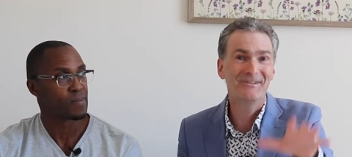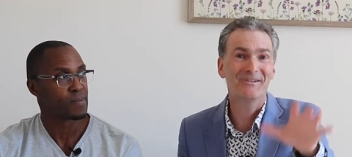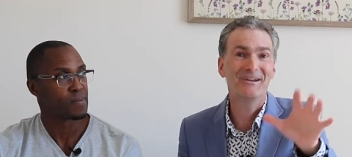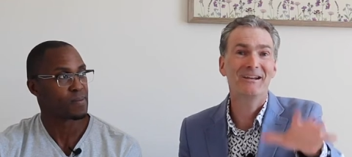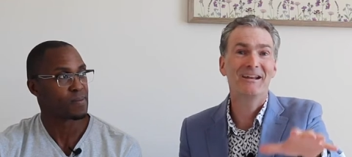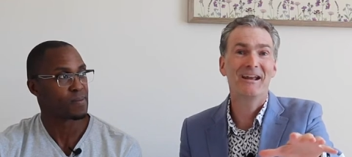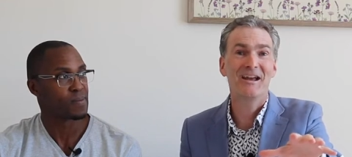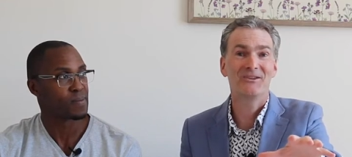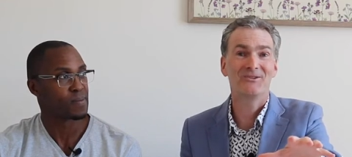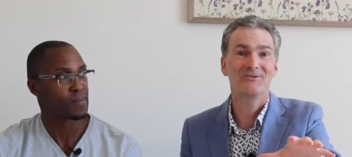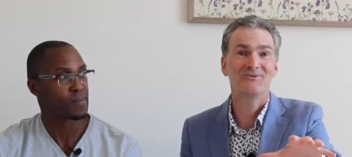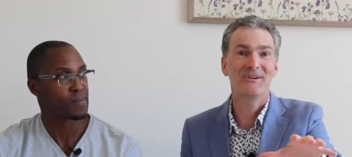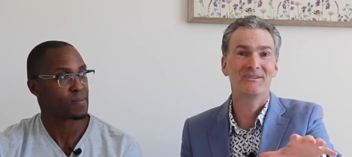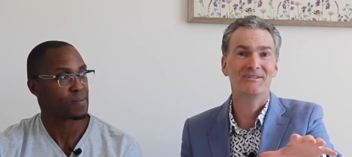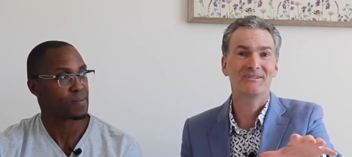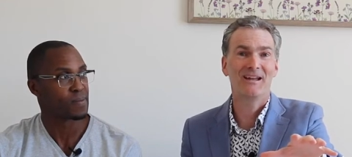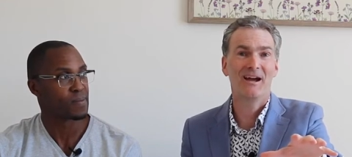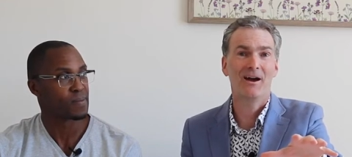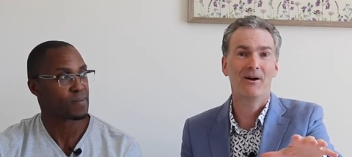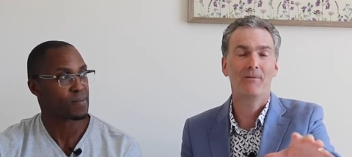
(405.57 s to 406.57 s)
Speaker 1: You're going to get
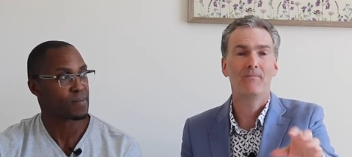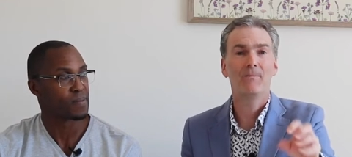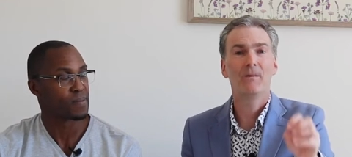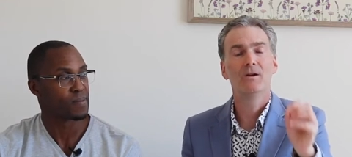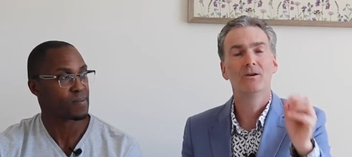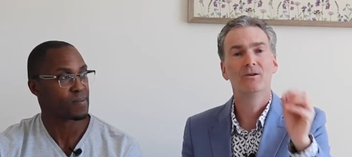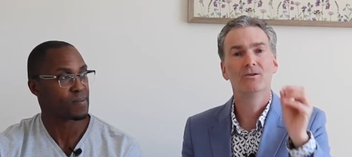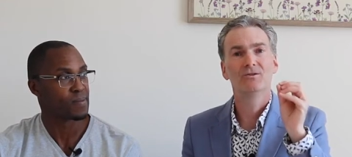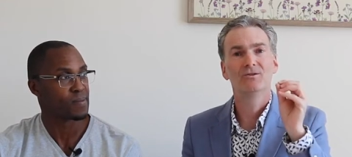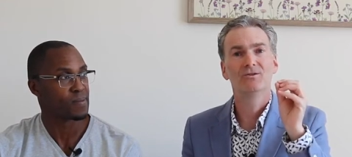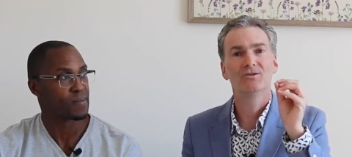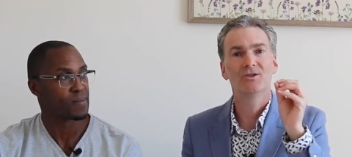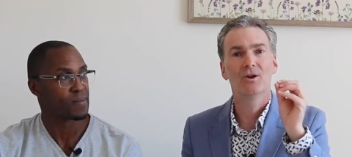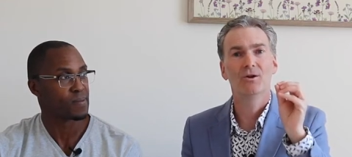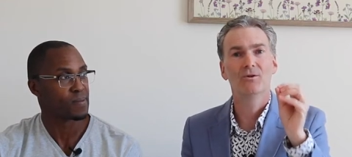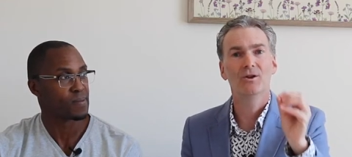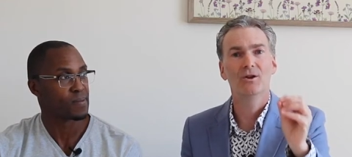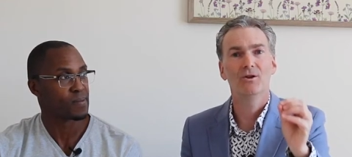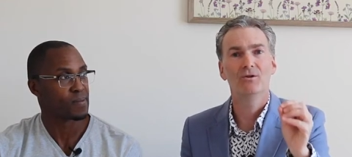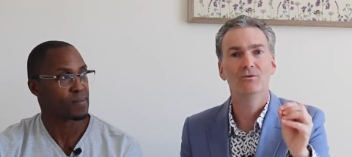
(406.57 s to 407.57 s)
stressed out.
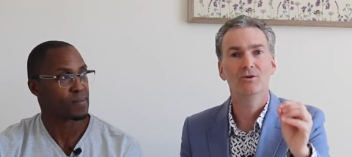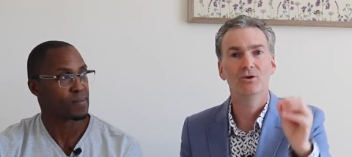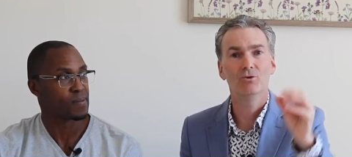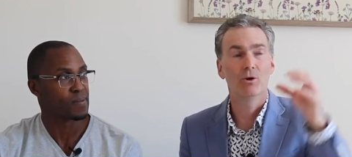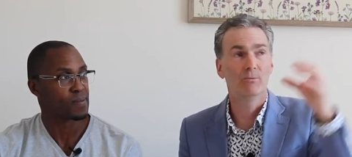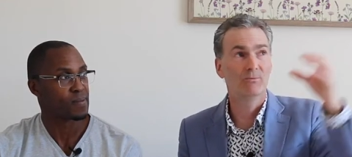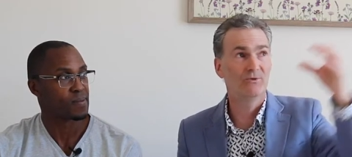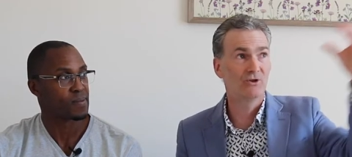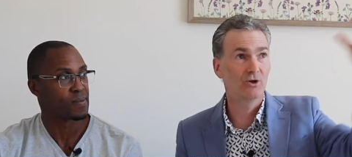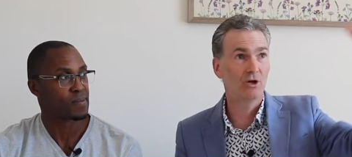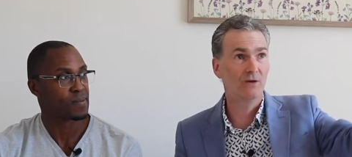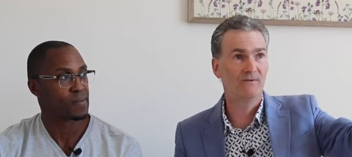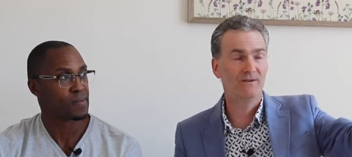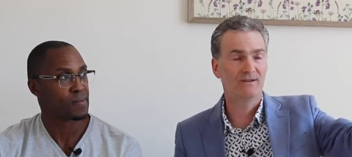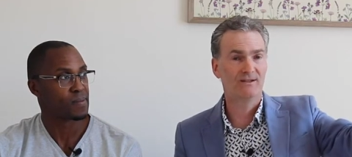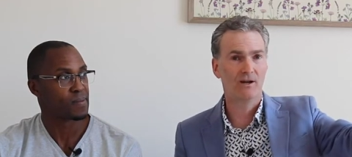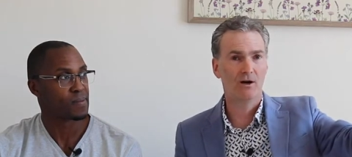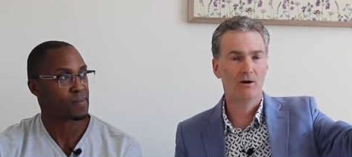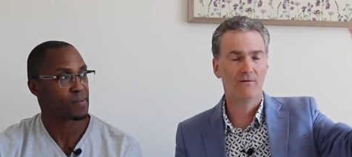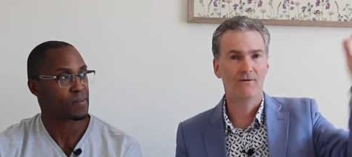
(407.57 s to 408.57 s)
So you, you observe
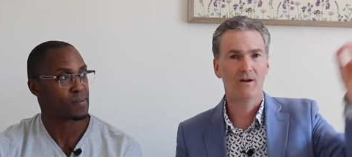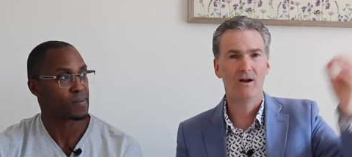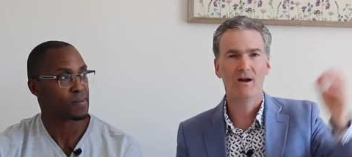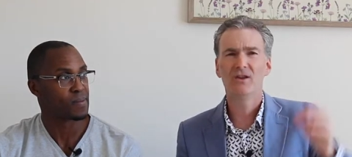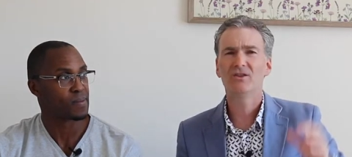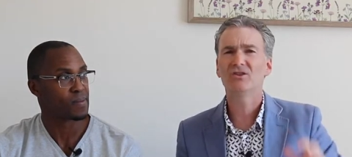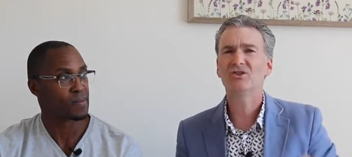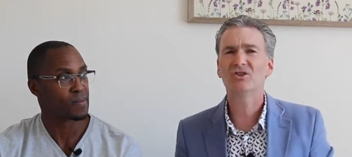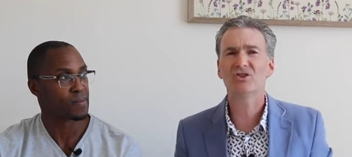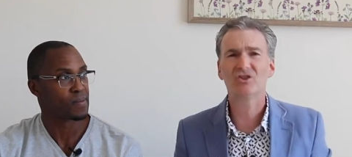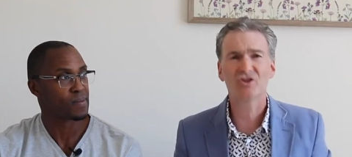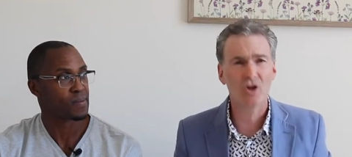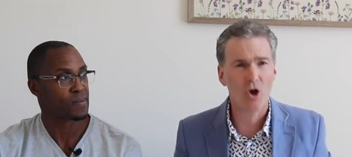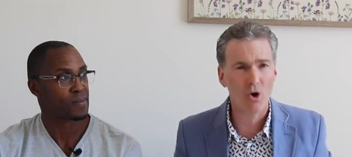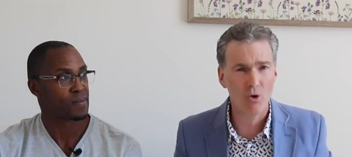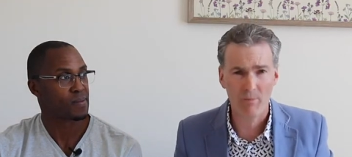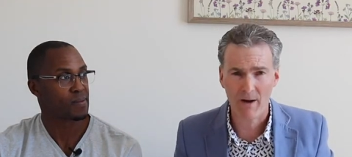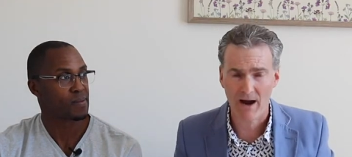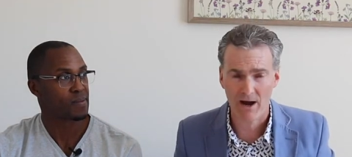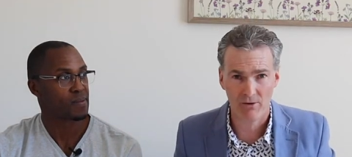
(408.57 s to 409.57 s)
yourself.
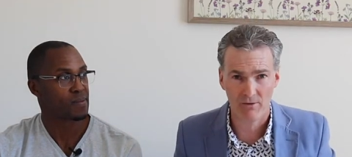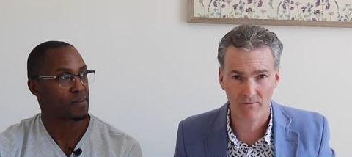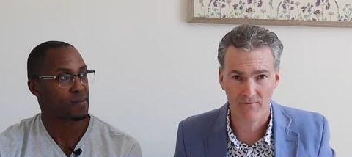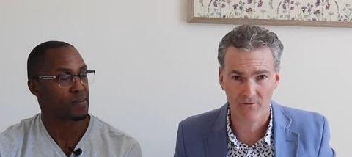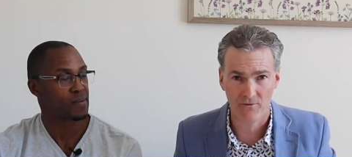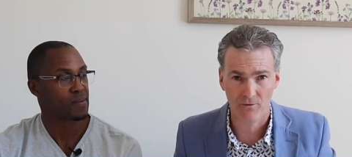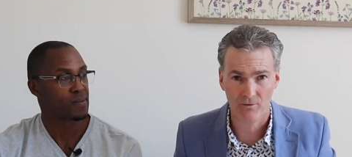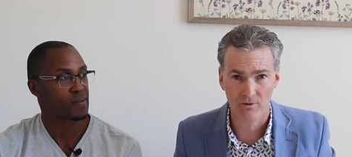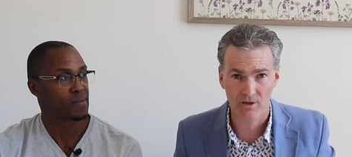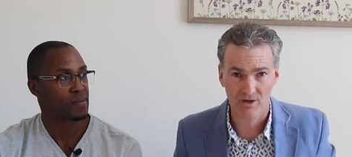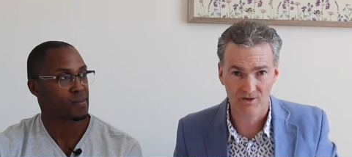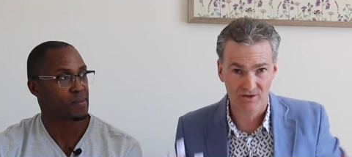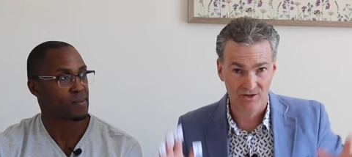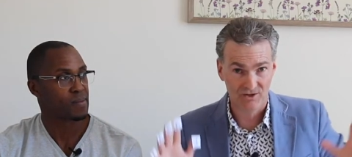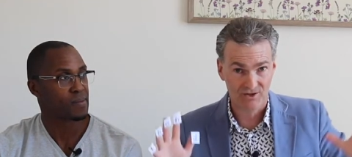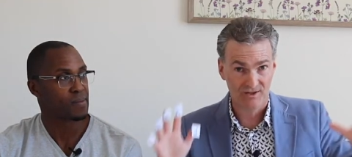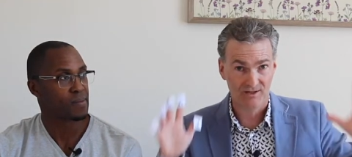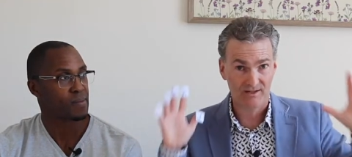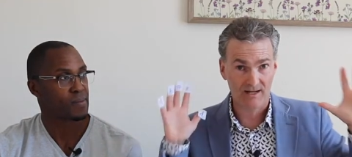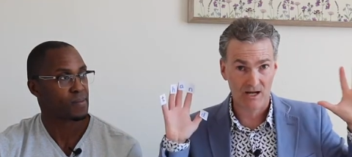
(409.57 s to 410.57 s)
So powerful at
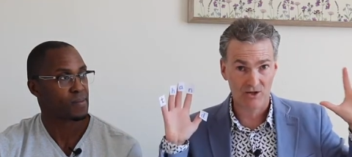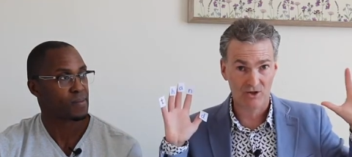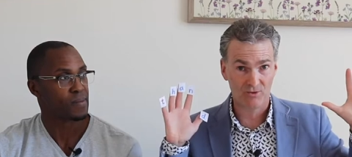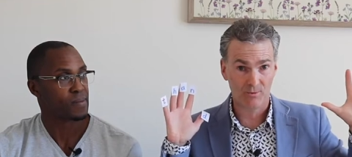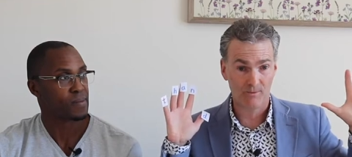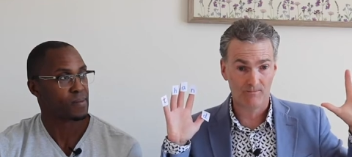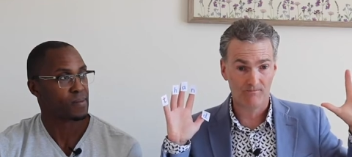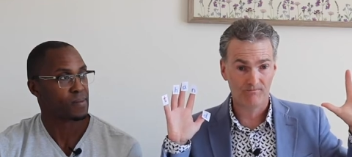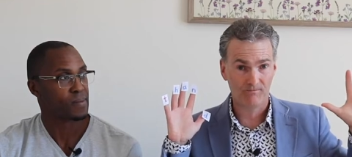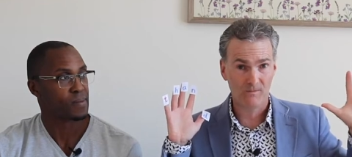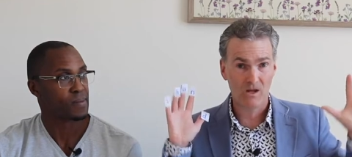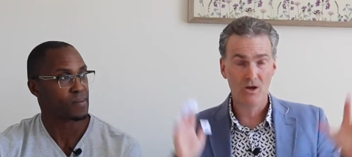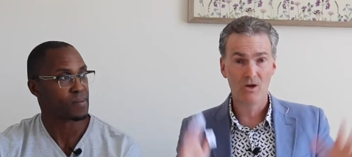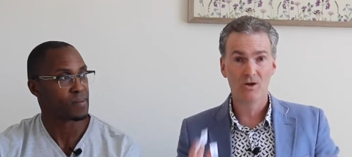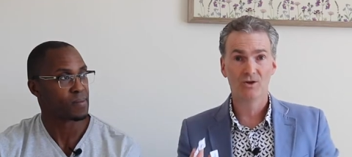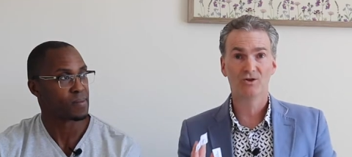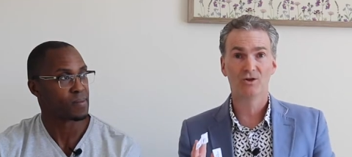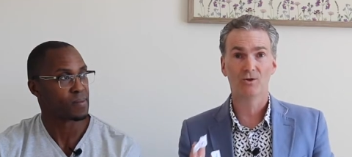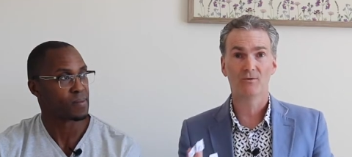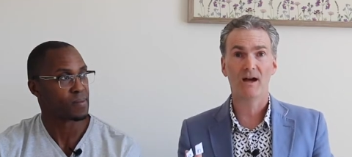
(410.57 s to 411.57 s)
just detachment.
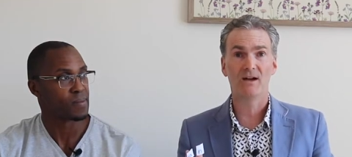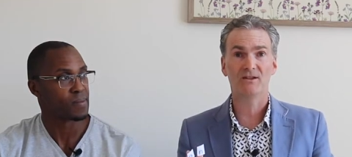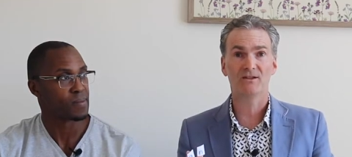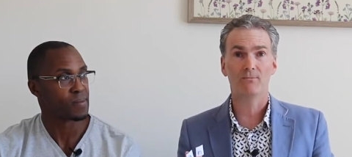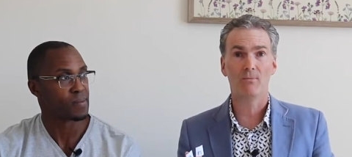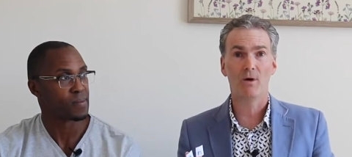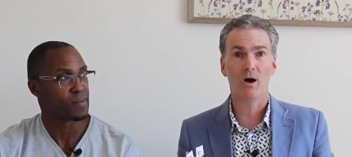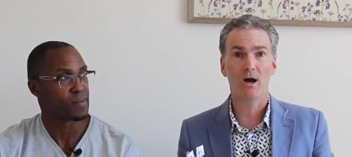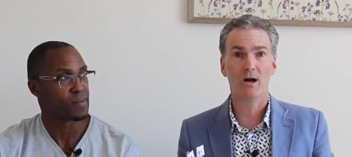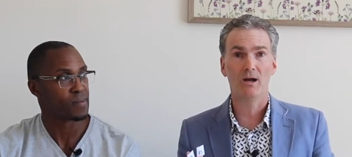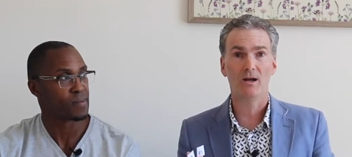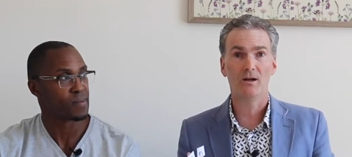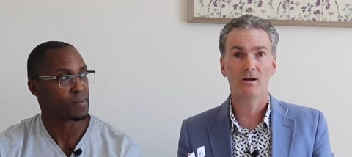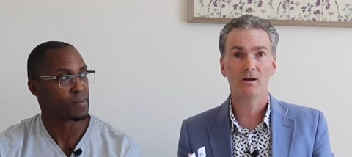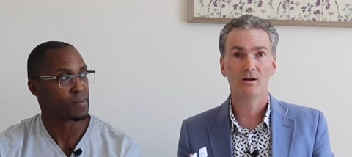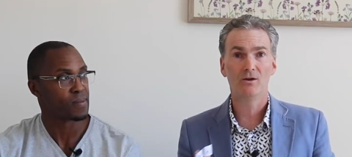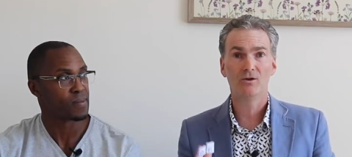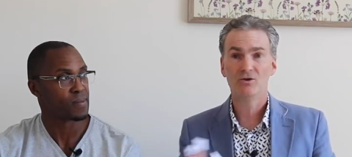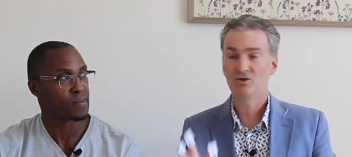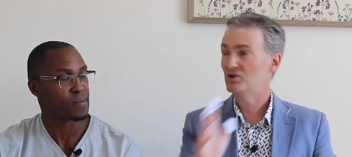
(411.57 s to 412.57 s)
So that's
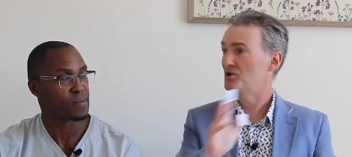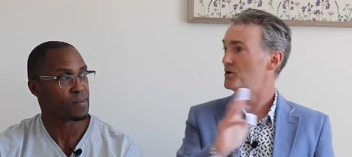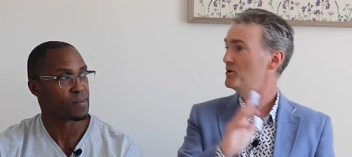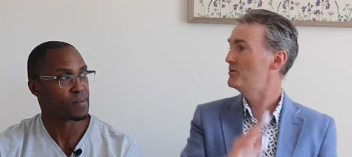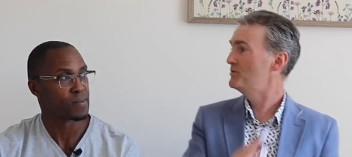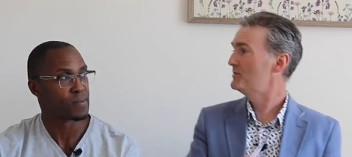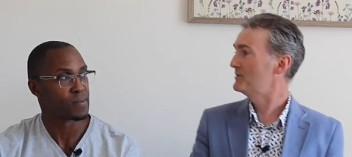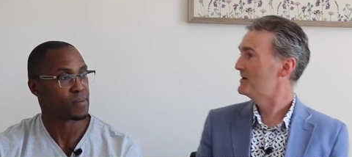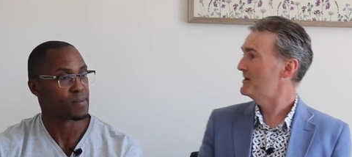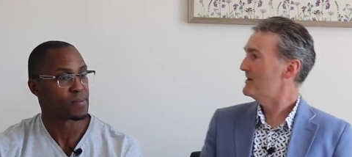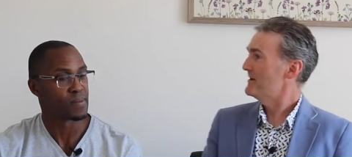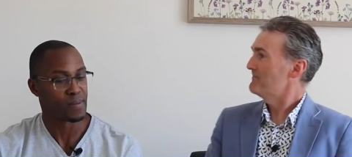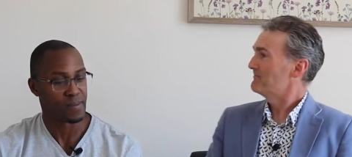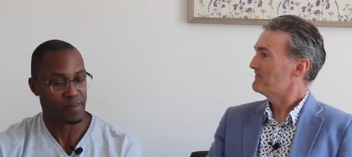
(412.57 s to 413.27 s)
my two.